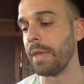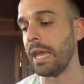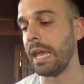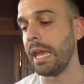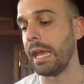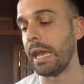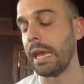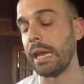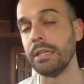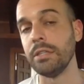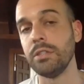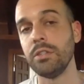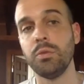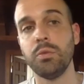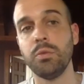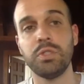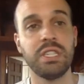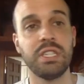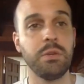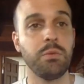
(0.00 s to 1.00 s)
And
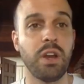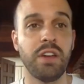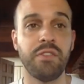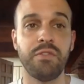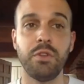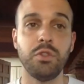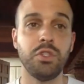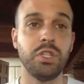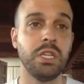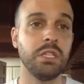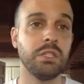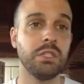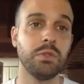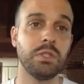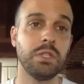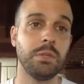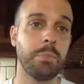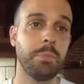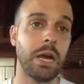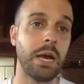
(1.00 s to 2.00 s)
you see refugees, you
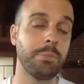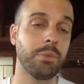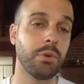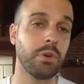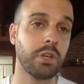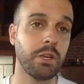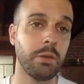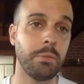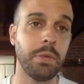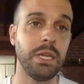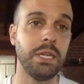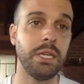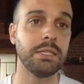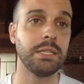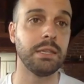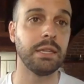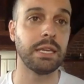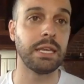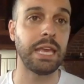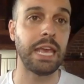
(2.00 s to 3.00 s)
see popular
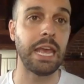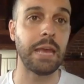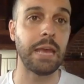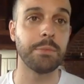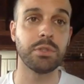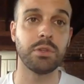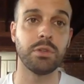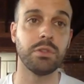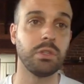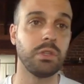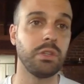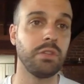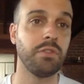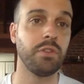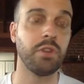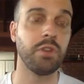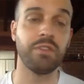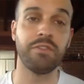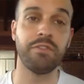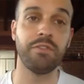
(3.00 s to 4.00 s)
committees in the camps are
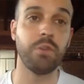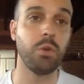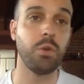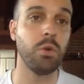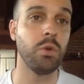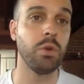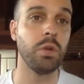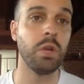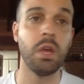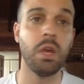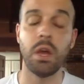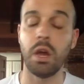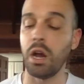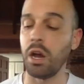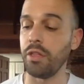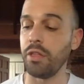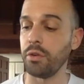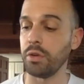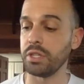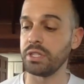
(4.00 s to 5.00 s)
delivering food,
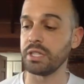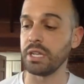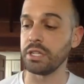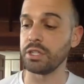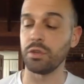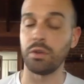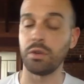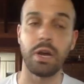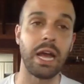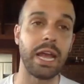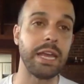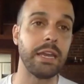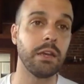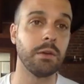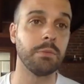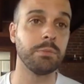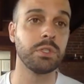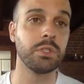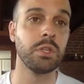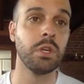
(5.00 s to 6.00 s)
other essential
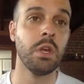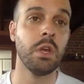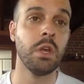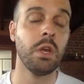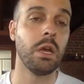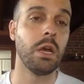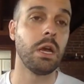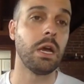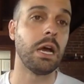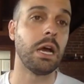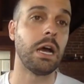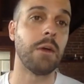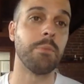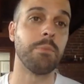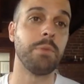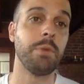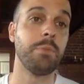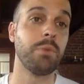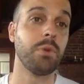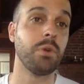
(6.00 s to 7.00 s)
items.
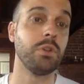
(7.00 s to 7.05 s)
People are